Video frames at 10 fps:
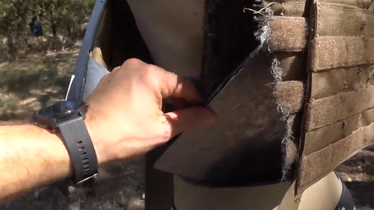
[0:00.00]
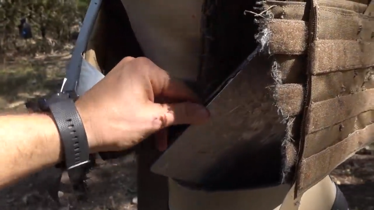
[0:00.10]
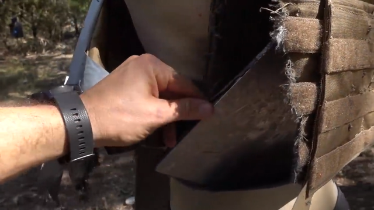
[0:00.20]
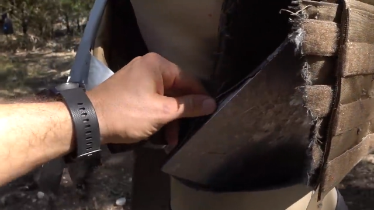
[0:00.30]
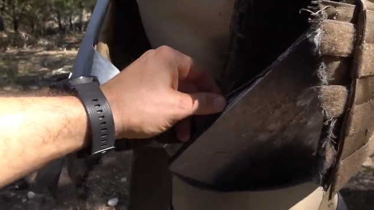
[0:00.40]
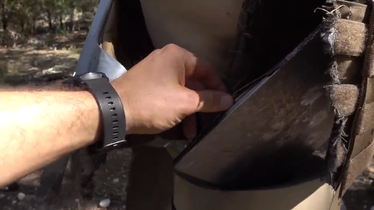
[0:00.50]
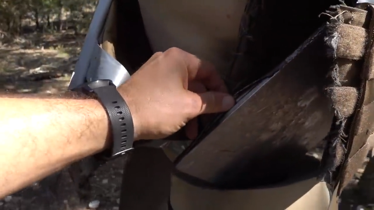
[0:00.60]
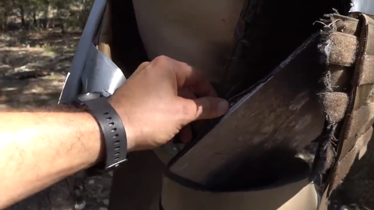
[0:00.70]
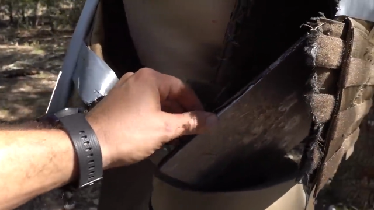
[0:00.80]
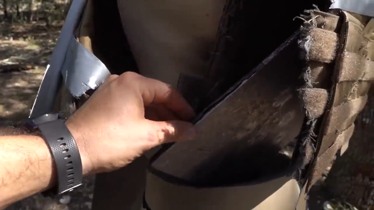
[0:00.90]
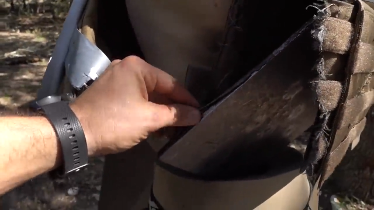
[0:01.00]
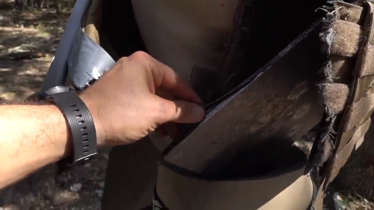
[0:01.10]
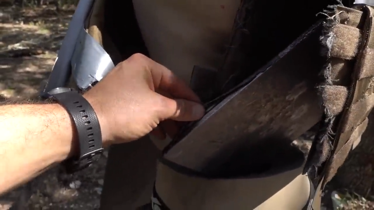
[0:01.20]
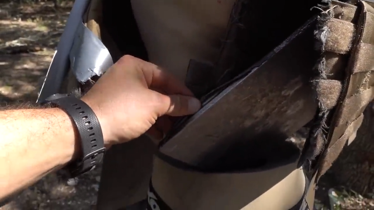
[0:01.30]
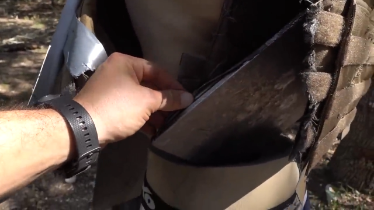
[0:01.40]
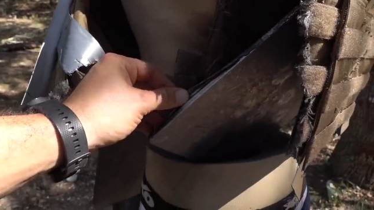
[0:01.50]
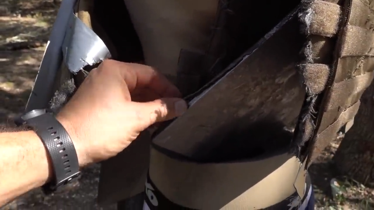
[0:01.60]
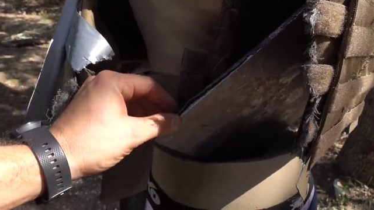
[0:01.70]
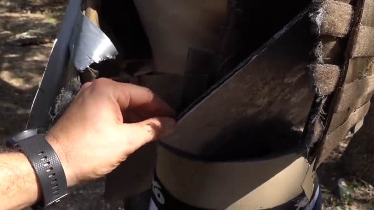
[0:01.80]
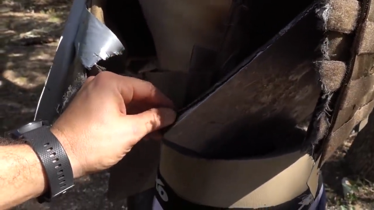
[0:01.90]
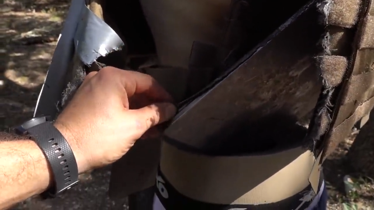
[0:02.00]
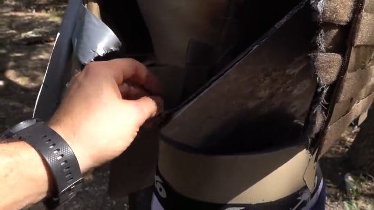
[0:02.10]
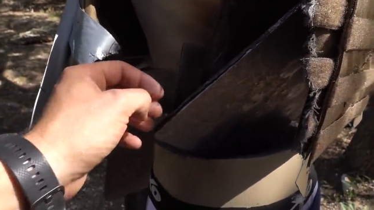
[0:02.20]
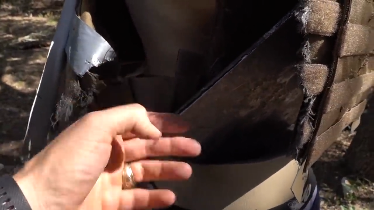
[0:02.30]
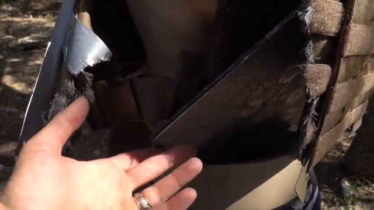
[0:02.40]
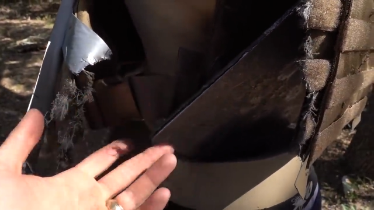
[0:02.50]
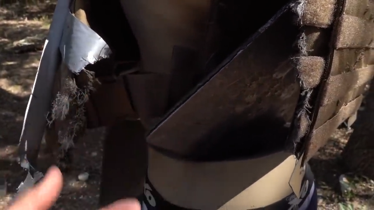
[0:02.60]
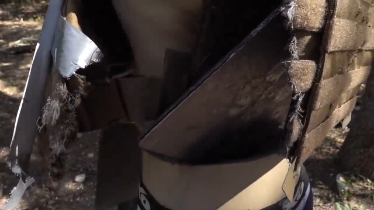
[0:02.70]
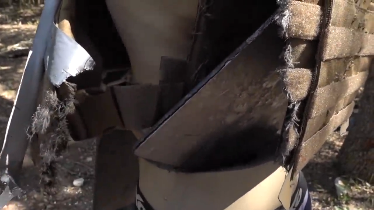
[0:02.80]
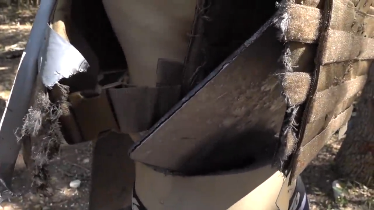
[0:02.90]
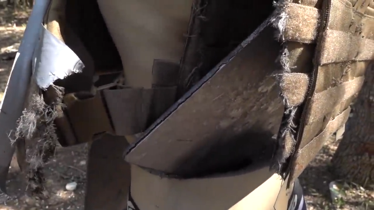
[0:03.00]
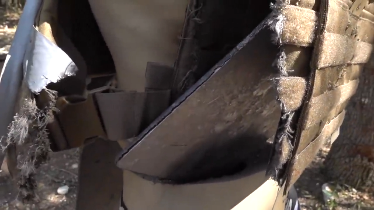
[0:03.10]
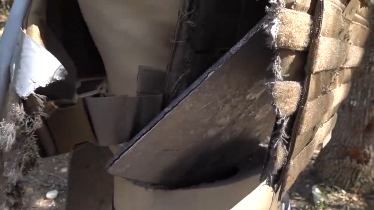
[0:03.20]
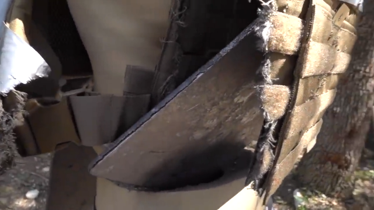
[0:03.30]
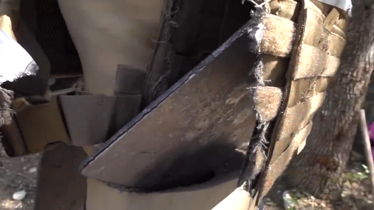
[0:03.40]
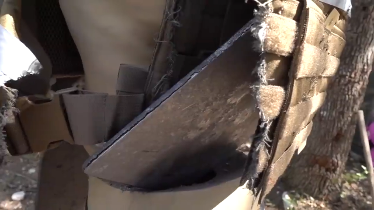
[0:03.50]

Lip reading: [unreadable: no face in view]